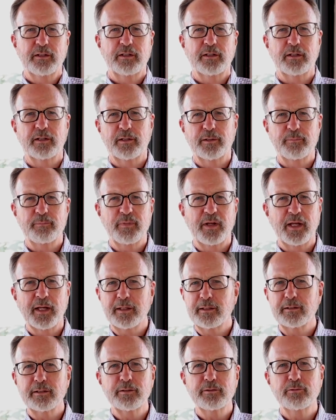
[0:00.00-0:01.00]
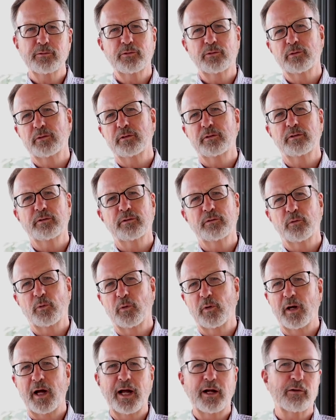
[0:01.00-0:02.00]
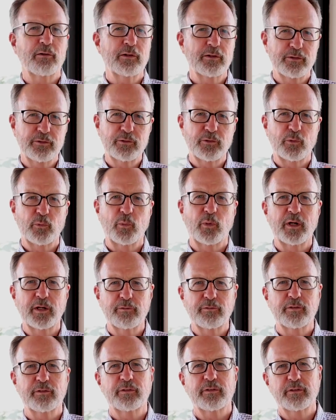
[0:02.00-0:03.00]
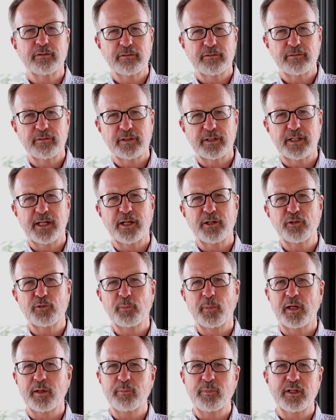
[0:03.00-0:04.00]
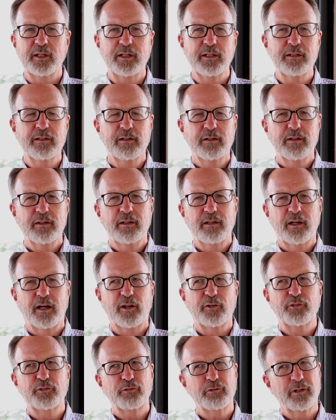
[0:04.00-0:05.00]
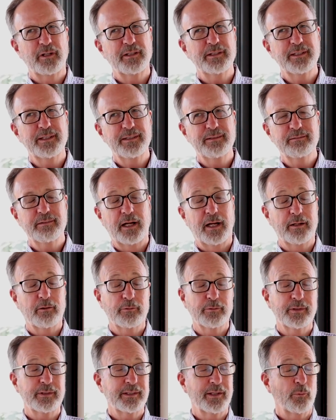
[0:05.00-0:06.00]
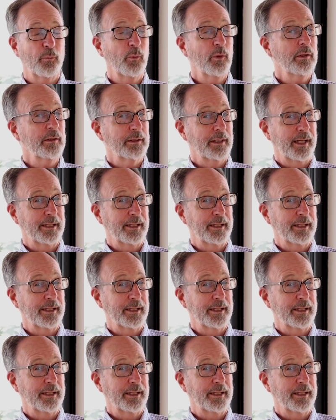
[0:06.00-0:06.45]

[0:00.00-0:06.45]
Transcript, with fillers: uh, England uh, or Ireland or whatever the, the case may be. Australia, I don't think they will